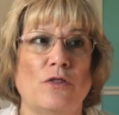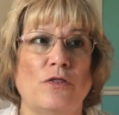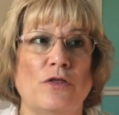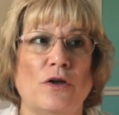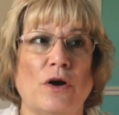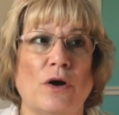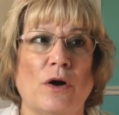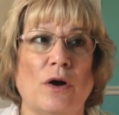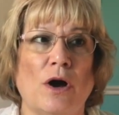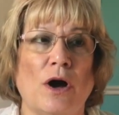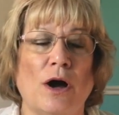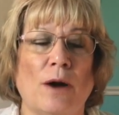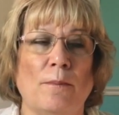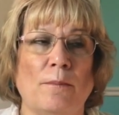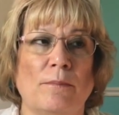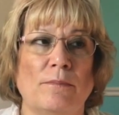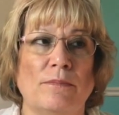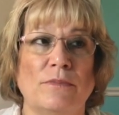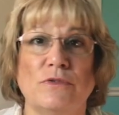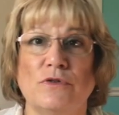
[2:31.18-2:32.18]
The
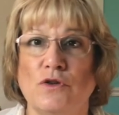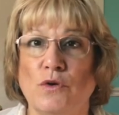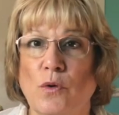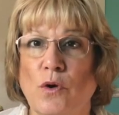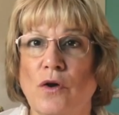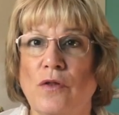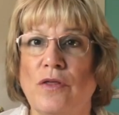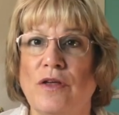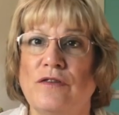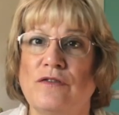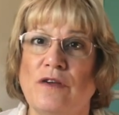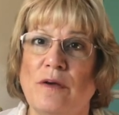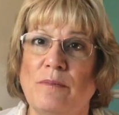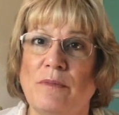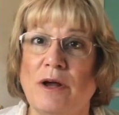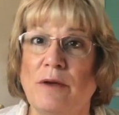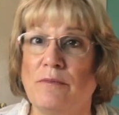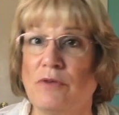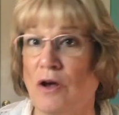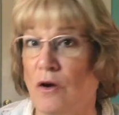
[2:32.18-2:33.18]
store that
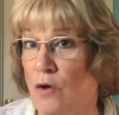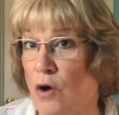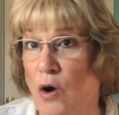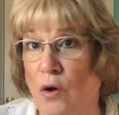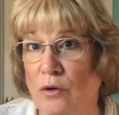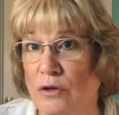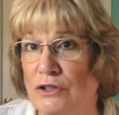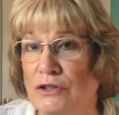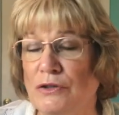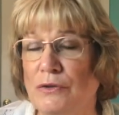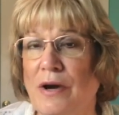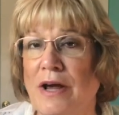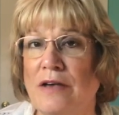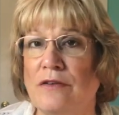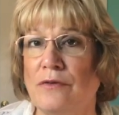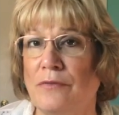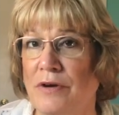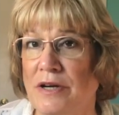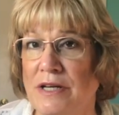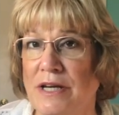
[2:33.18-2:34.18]
sometimes I'll go to
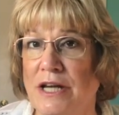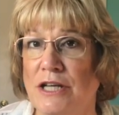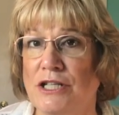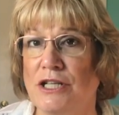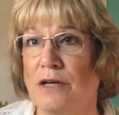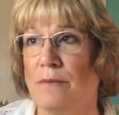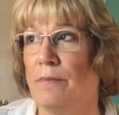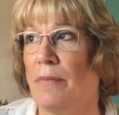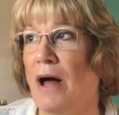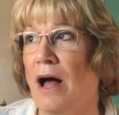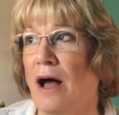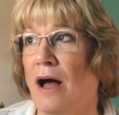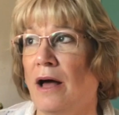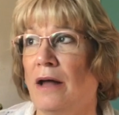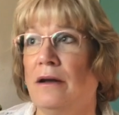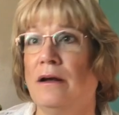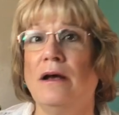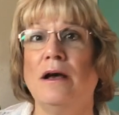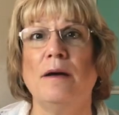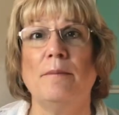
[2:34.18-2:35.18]
has a retention
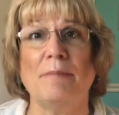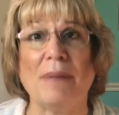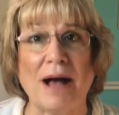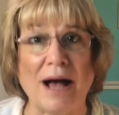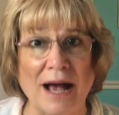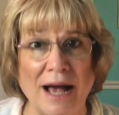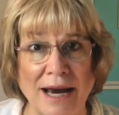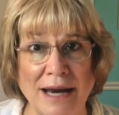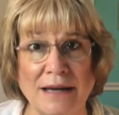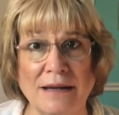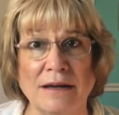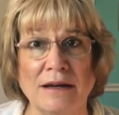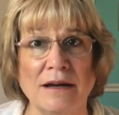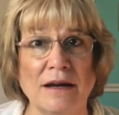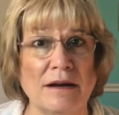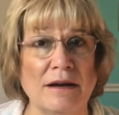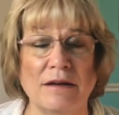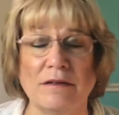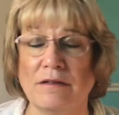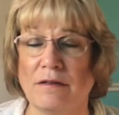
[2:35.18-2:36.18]
pond behind it,
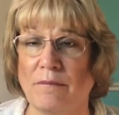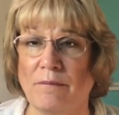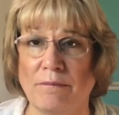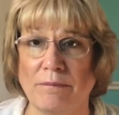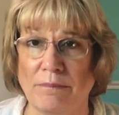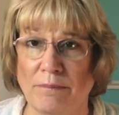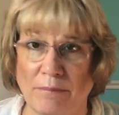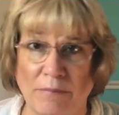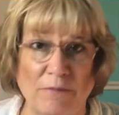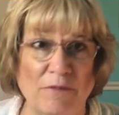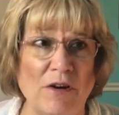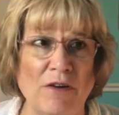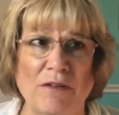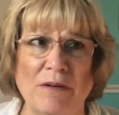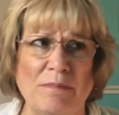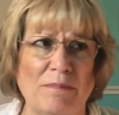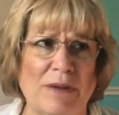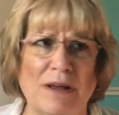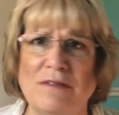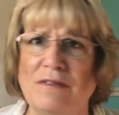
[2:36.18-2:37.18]
and it's a very
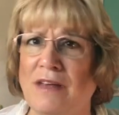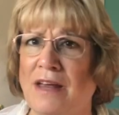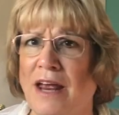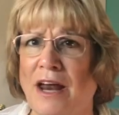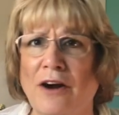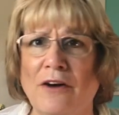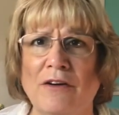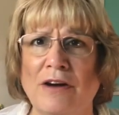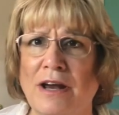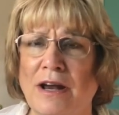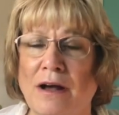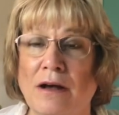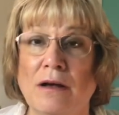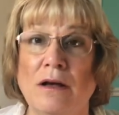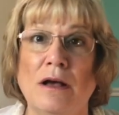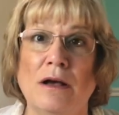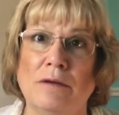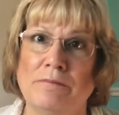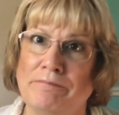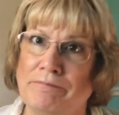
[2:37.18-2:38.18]
busy area.
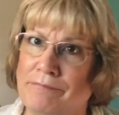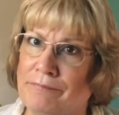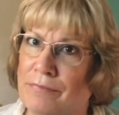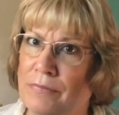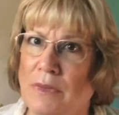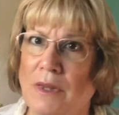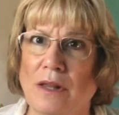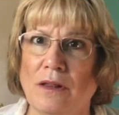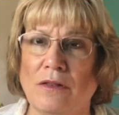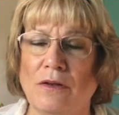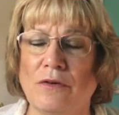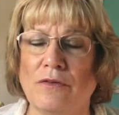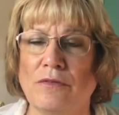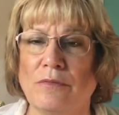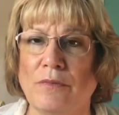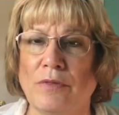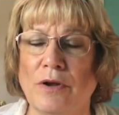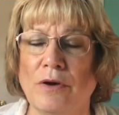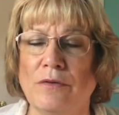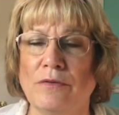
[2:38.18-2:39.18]
There's
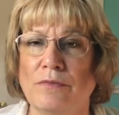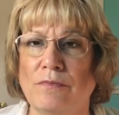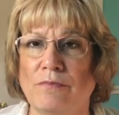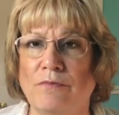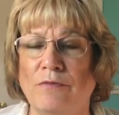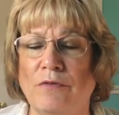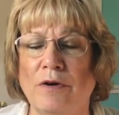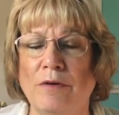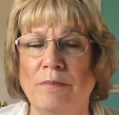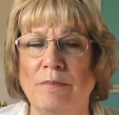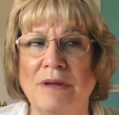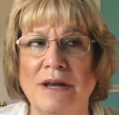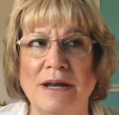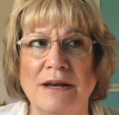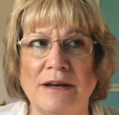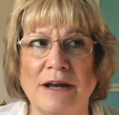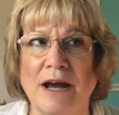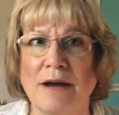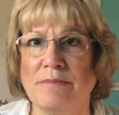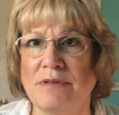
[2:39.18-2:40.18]
very many
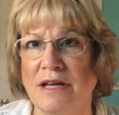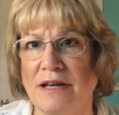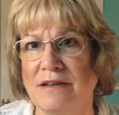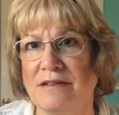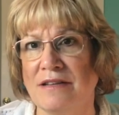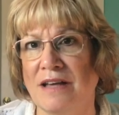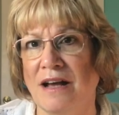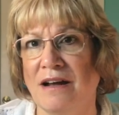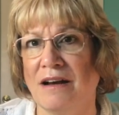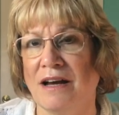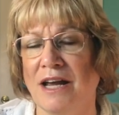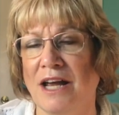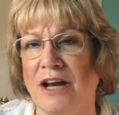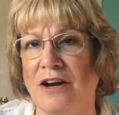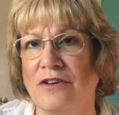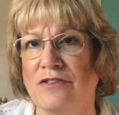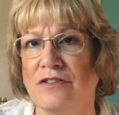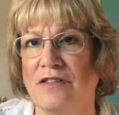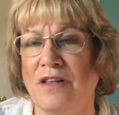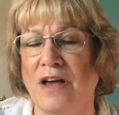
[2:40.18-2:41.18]
times I can see
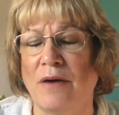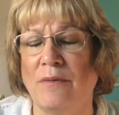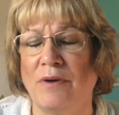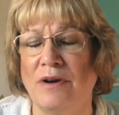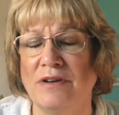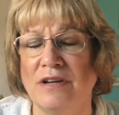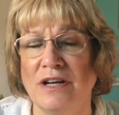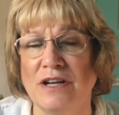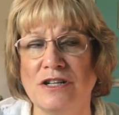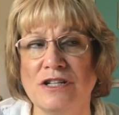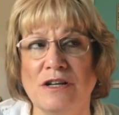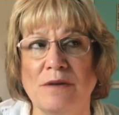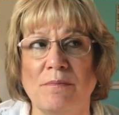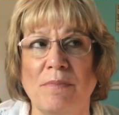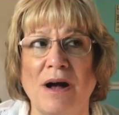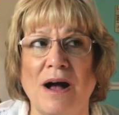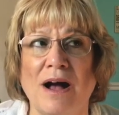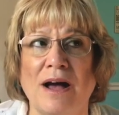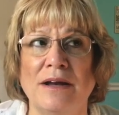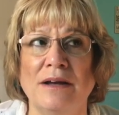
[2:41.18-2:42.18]
alligators in that retention
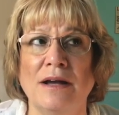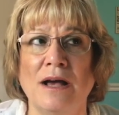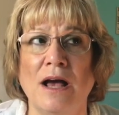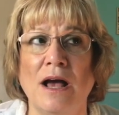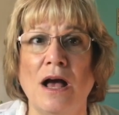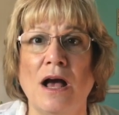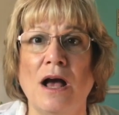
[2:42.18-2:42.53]
pond.